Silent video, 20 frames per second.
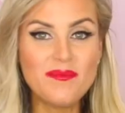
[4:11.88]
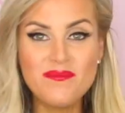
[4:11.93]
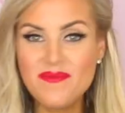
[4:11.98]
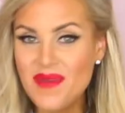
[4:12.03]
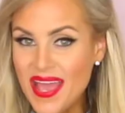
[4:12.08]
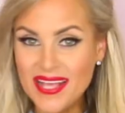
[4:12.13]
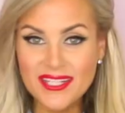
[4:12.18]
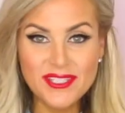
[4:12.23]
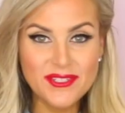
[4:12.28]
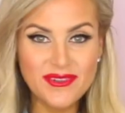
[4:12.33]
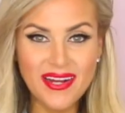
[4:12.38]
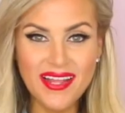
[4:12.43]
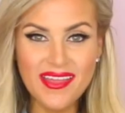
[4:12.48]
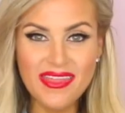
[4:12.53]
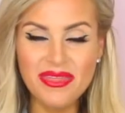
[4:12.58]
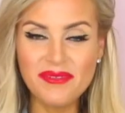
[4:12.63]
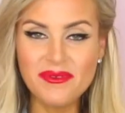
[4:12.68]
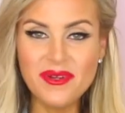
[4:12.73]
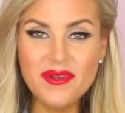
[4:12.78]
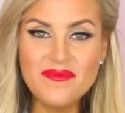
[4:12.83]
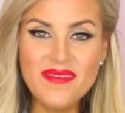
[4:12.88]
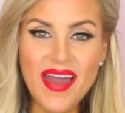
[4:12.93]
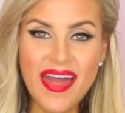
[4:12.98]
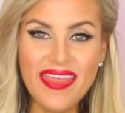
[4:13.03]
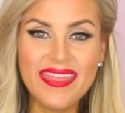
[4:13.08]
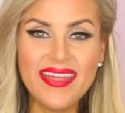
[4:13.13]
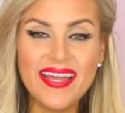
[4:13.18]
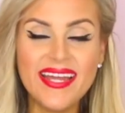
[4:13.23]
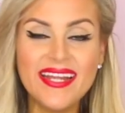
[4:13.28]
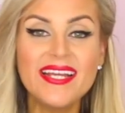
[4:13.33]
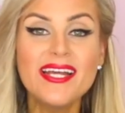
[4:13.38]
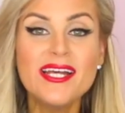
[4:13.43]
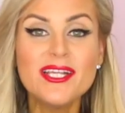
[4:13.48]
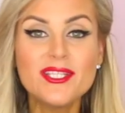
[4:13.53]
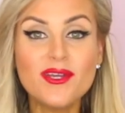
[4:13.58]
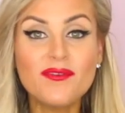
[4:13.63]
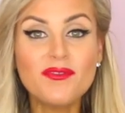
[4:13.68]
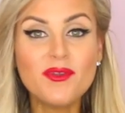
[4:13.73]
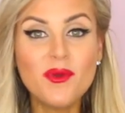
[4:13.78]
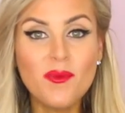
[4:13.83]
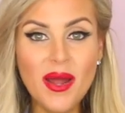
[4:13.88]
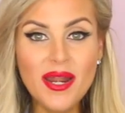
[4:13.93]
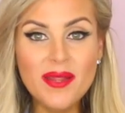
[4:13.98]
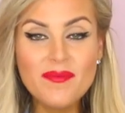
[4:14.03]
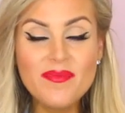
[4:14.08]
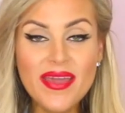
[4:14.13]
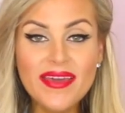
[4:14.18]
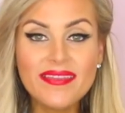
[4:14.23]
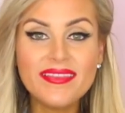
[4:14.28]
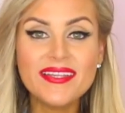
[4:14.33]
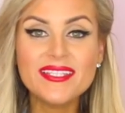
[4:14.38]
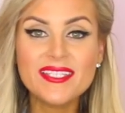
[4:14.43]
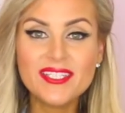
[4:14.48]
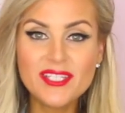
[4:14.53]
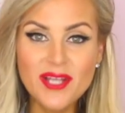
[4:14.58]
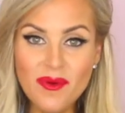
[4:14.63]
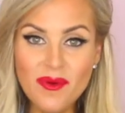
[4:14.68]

the bake straight through method. So if you wanna bake these